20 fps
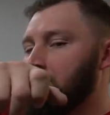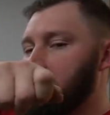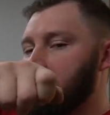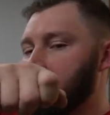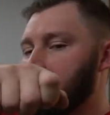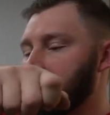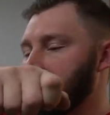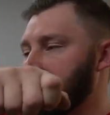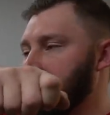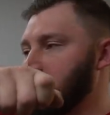
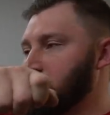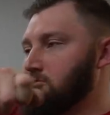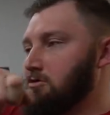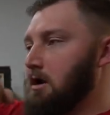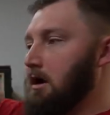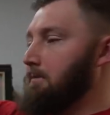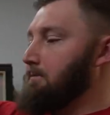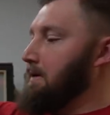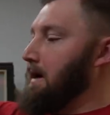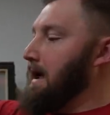So as I
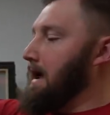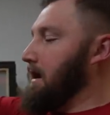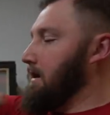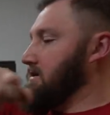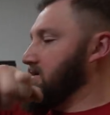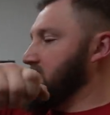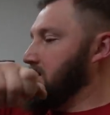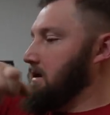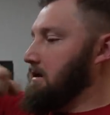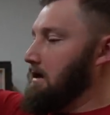draw
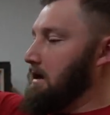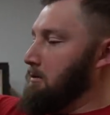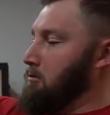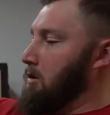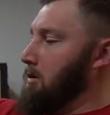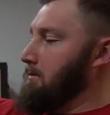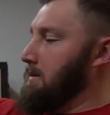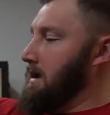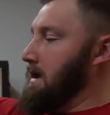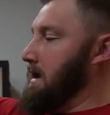back, see, I
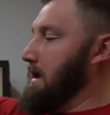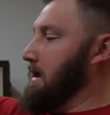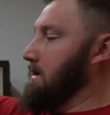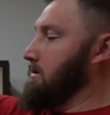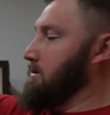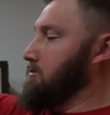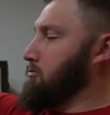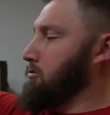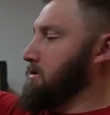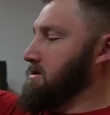want my
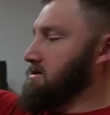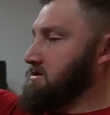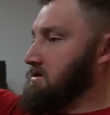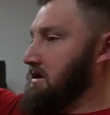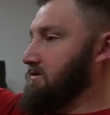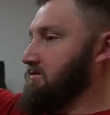hand and wrist,